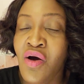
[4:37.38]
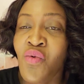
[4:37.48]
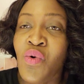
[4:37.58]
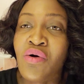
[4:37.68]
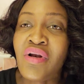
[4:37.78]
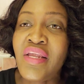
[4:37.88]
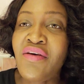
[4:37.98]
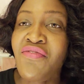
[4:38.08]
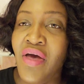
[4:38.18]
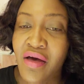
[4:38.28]
Well,
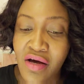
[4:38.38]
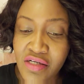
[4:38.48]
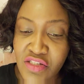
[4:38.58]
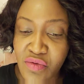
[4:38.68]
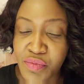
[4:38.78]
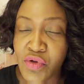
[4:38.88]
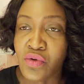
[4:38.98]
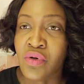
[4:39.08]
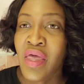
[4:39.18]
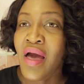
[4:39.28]
Cliff Huxtable,